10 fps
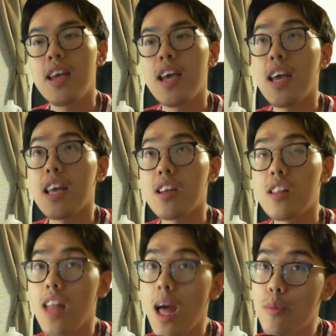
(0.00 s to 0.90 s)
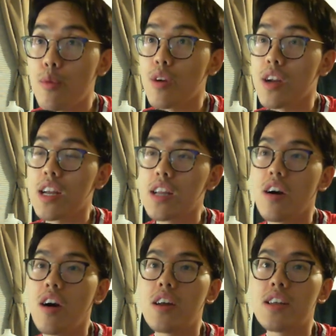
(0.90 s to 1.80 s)
and elaborate
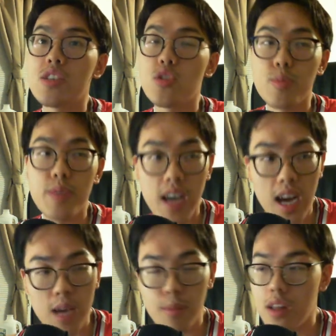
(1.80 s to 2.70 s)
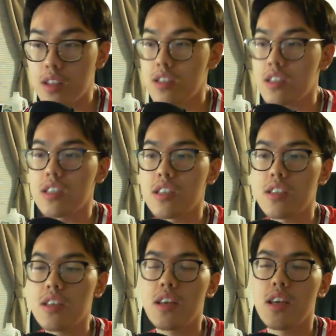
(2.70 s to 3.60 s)
on his UBI policies
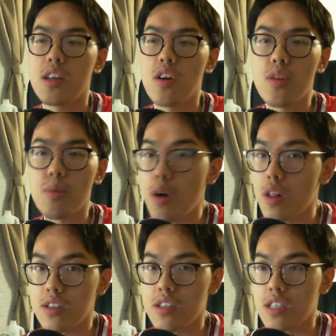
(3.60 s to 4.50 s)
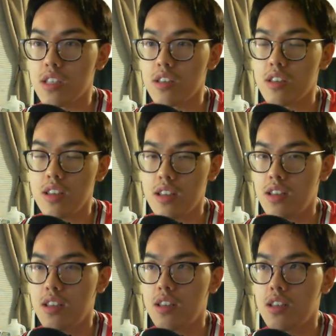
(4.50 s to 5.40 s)
and other policies,
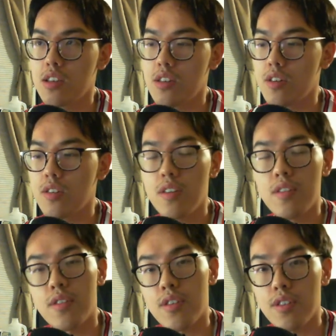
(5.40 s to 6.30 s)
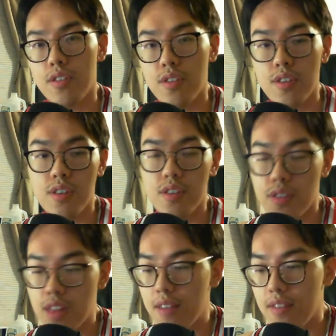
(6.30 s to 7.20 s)
for
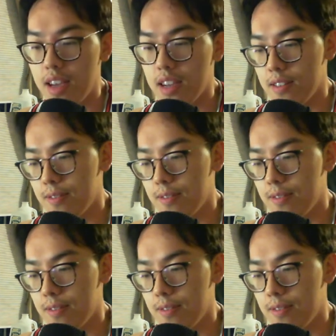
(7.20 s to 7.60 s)
that fact.